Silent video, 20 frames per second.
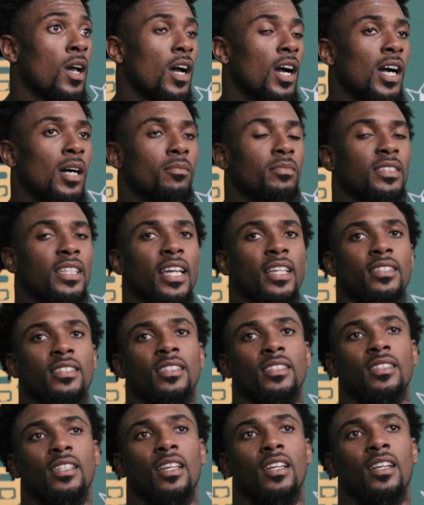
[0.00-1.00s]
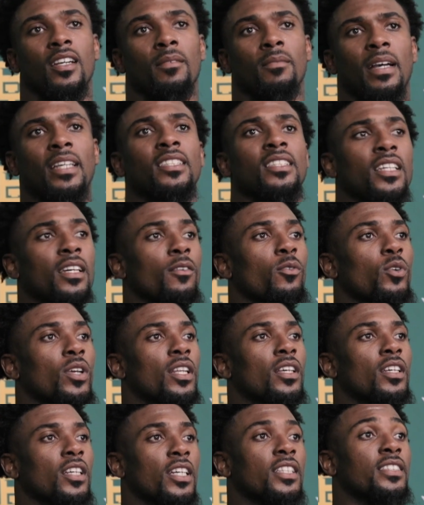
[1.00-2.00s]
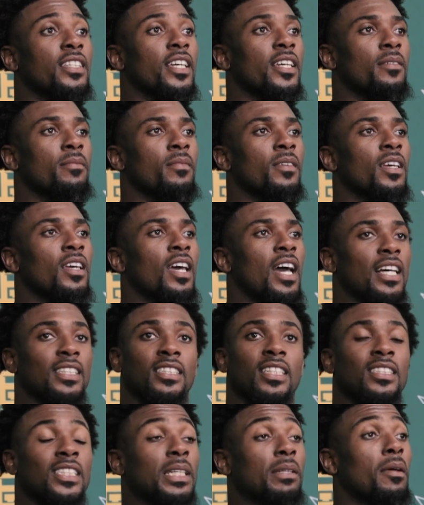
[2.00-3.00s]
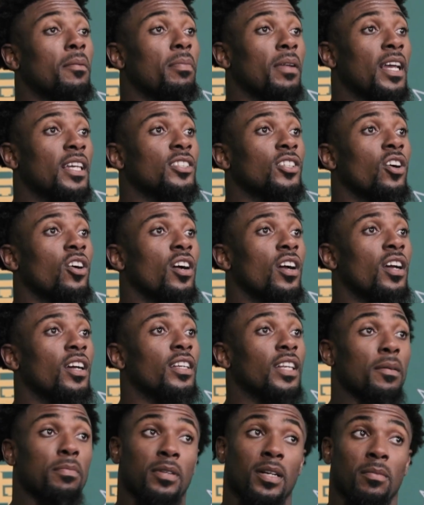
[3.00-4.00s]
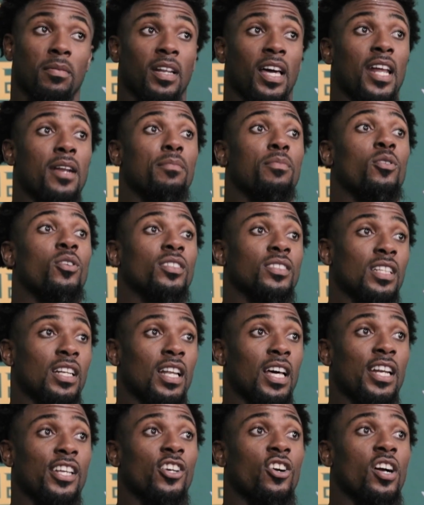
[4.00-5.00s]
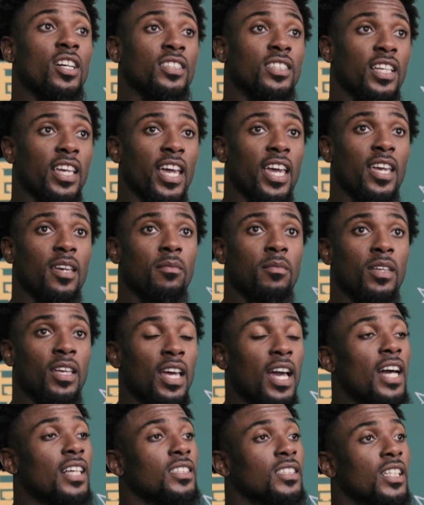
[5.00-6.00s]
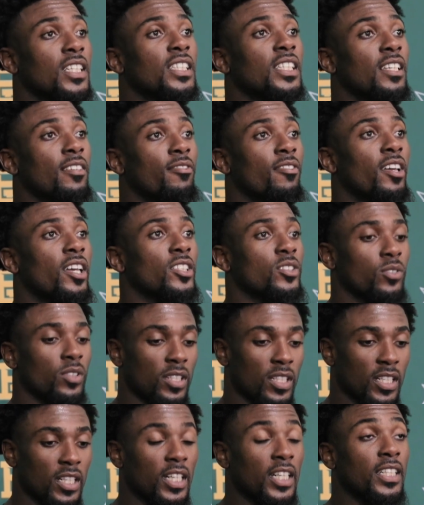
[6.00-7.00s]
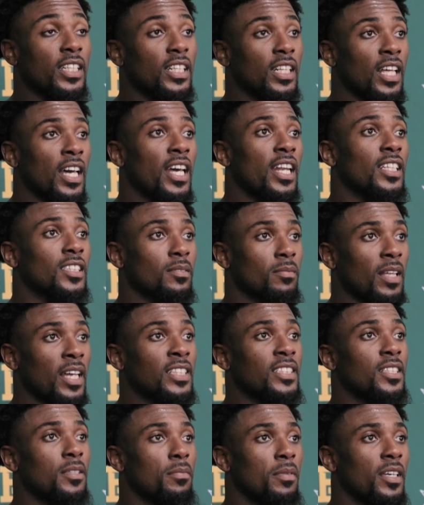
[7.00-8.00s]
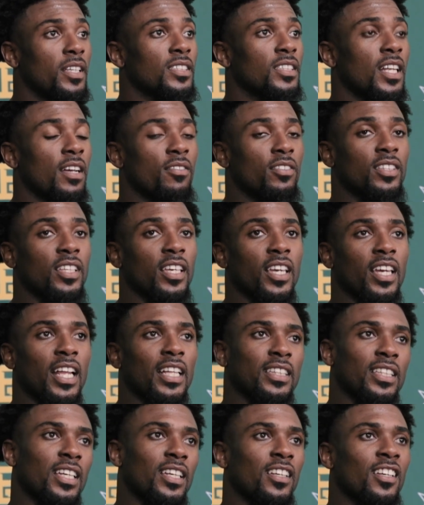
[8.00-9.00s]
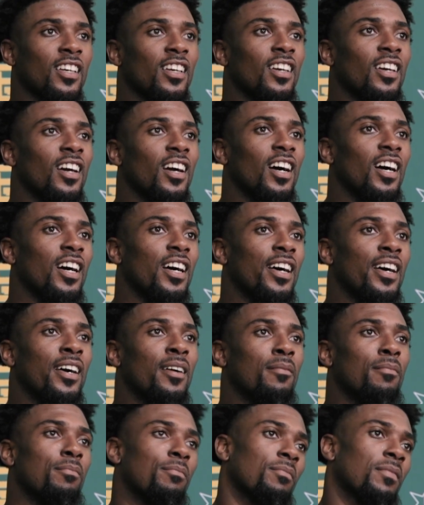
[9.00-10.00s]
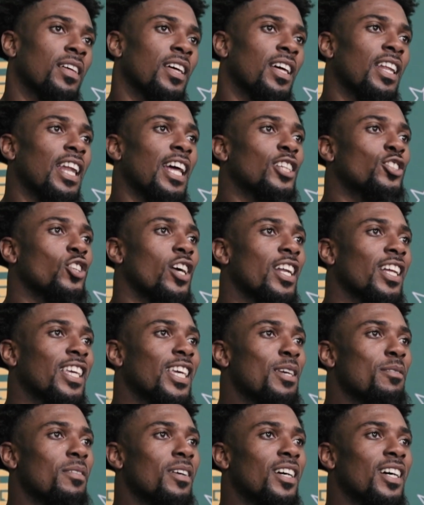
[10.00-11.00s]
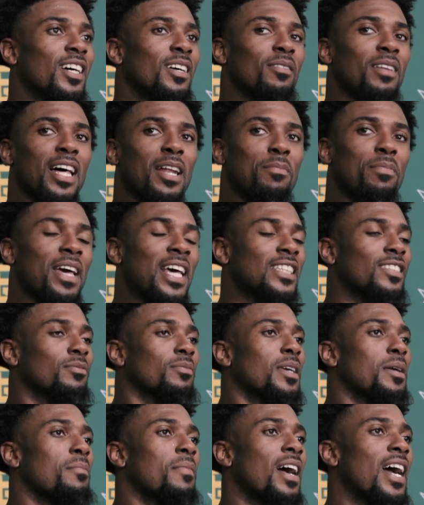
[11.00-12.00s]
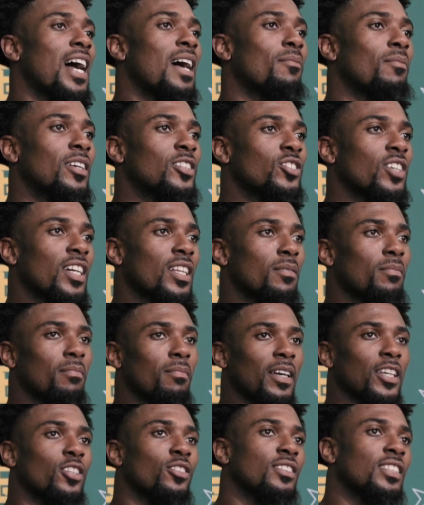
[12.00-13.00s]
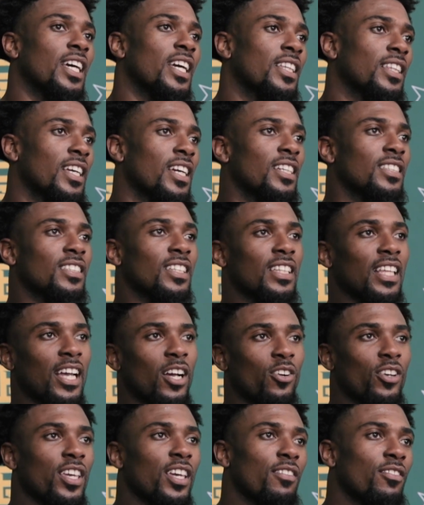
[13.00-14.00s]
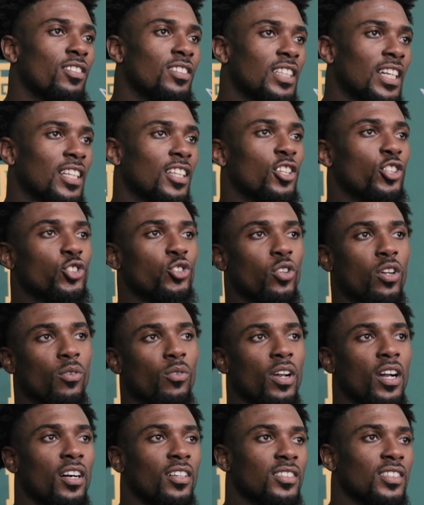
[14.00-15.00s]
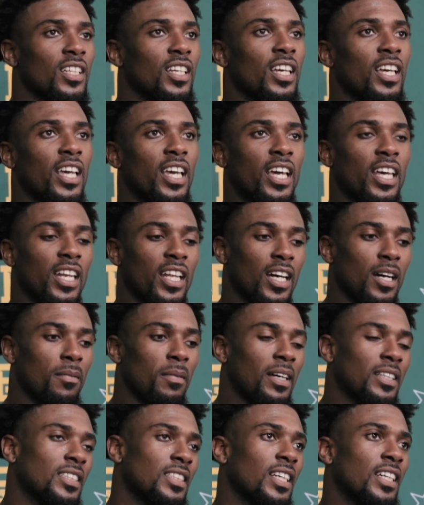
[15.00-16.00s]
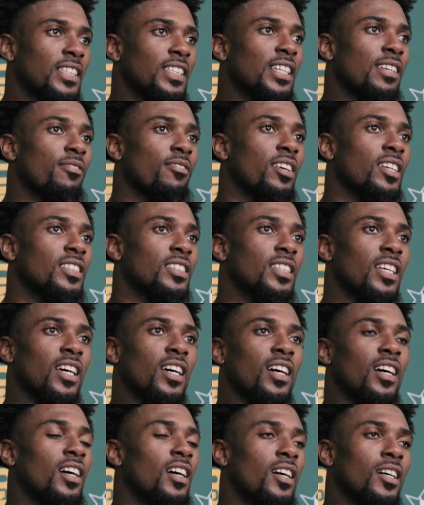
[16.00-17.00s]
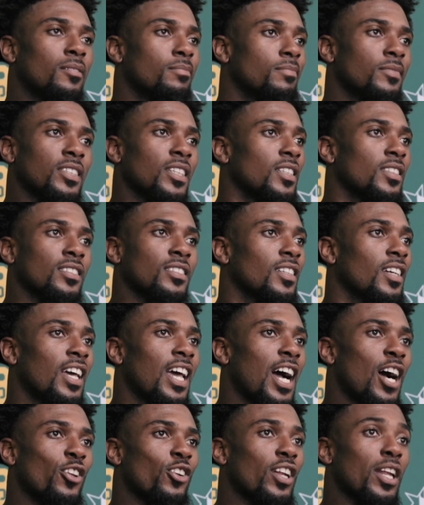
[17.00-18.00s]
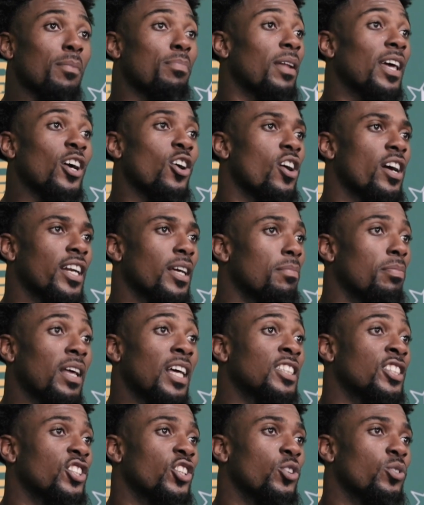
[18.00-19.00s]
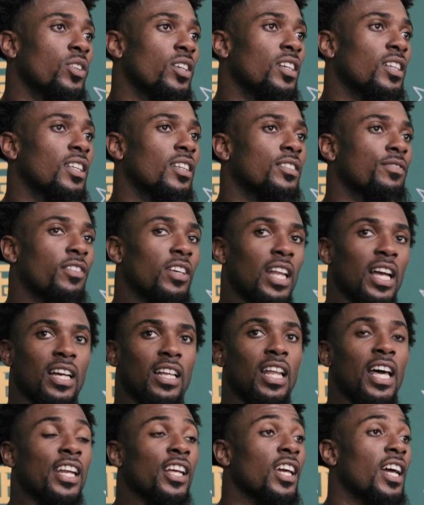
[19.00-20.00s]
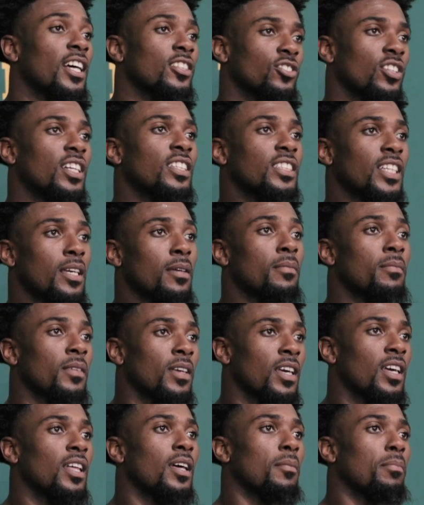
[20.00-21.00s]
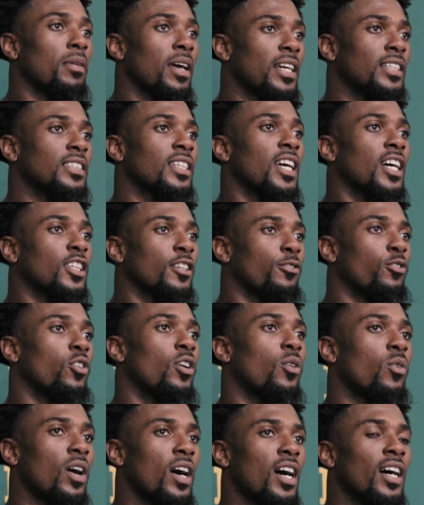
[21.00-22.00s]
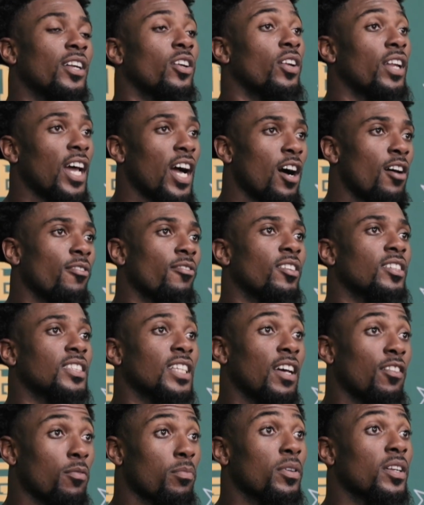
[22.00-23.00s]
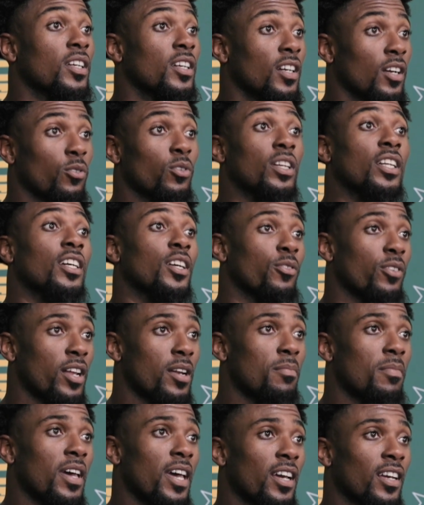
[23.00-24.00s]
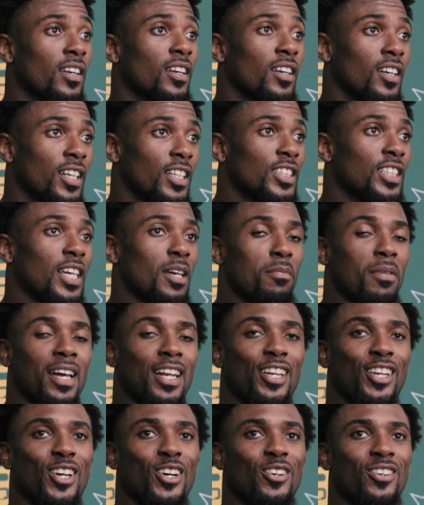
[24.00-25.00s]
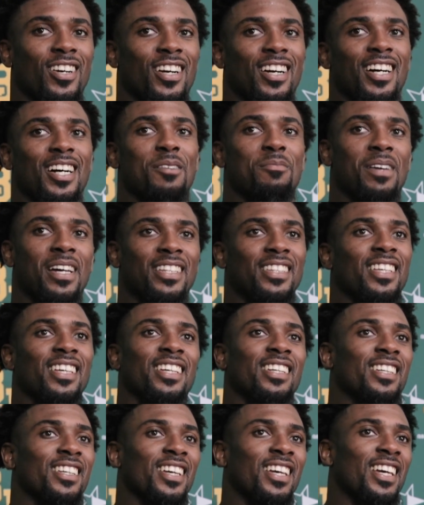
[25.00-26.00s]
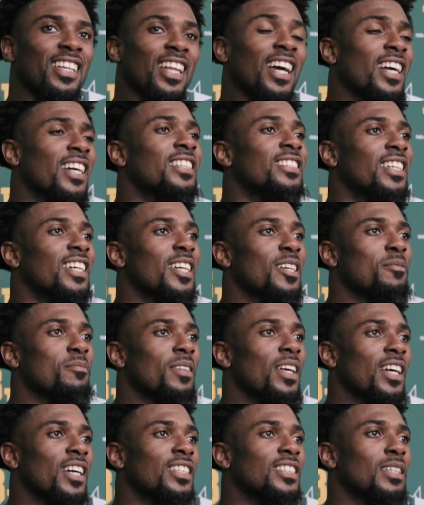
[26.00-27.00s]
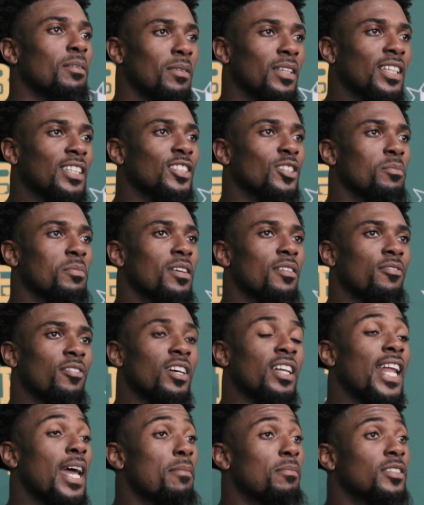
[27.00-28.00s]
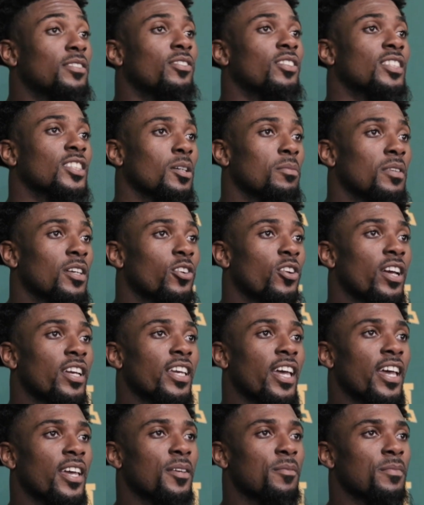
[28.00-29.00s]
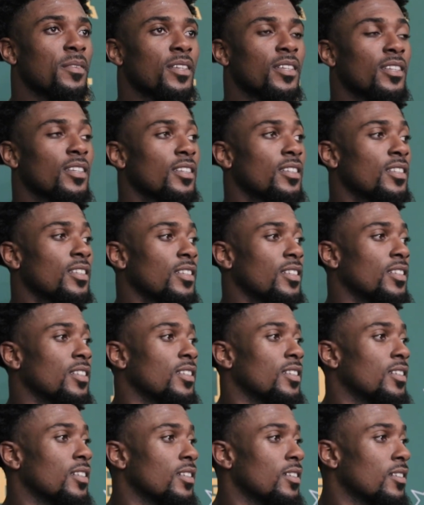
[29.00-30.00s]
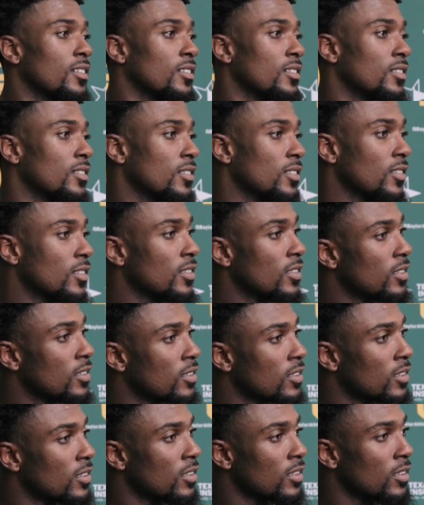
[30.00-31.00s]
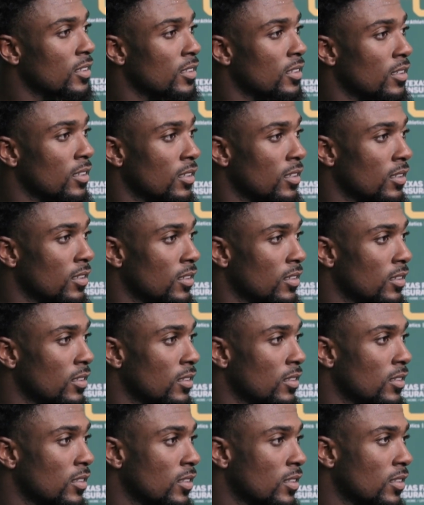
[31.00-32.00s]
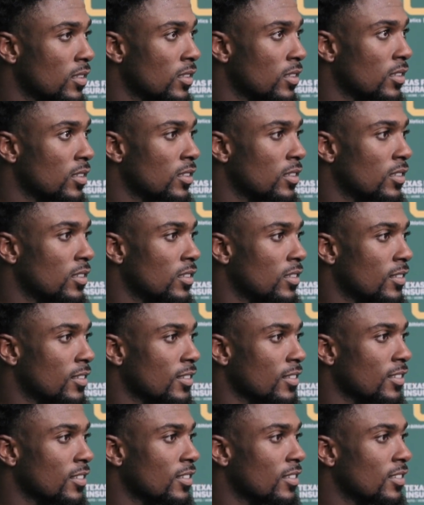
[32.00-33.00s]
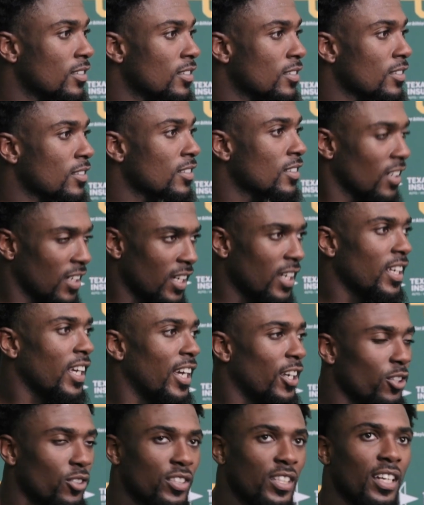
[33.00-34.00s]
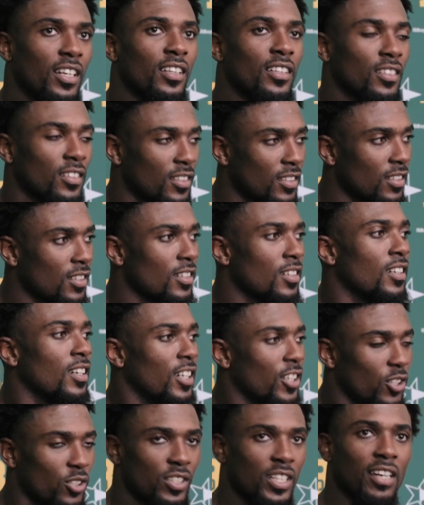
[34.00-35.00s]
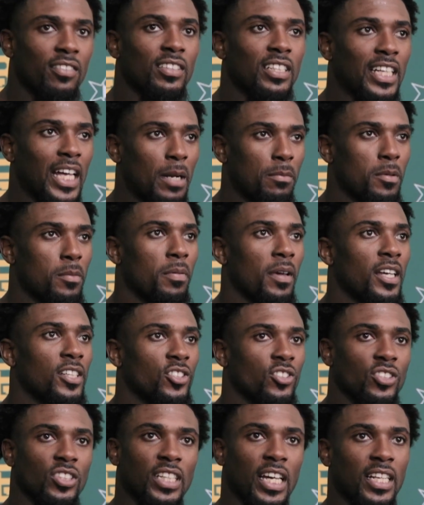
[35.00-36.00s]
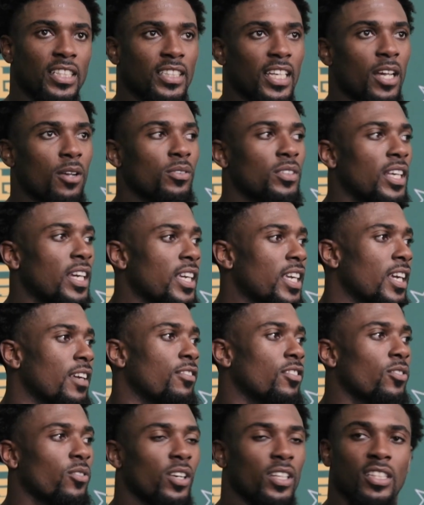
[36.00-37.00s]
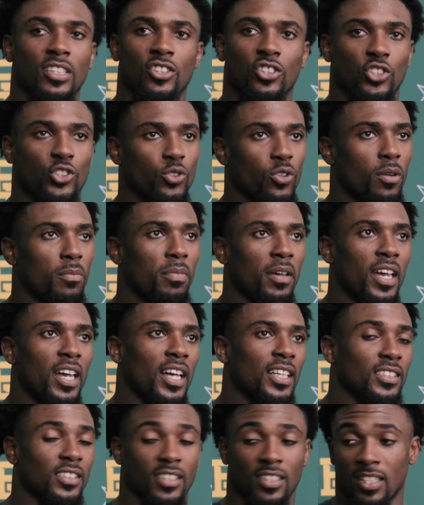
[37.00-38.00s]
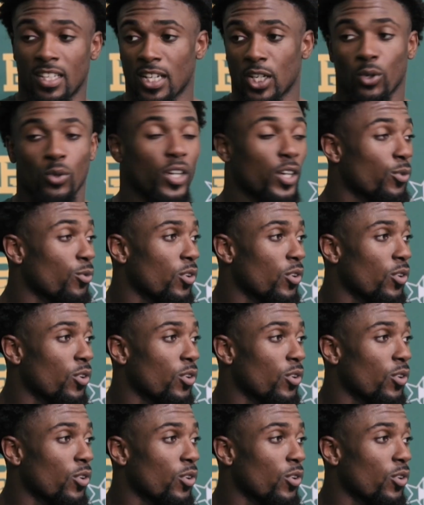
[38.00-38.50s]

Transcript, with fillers: Um, Texas, um, I see a really good team. I see a team that plays hard. They put up a lot of points and a lot of yards a game. I see a defense with a good D line and some nice DBs and everything. I think um, they try to keep uh, a lot of passes from getting behind them. They try to make you take things that they're going to give you, take the short routes. And um, I see a defense that um, just, I don't know, they play hard. They play as a unit. I feel like a lot of guys on that team and plays together for a while. And on that offense, they have a pretty good, a really good running back. So everybody know, um, I think, that good team. That good team. I think it's going to be a fun atmosphere. It's going to be a great game you have to be patient maybe with a defense like that if they're going to give you the underneath yeah, you stuff, de- just take it? You definitely got to be patient. You just got to take what they give you, whether it's a short pass, a quick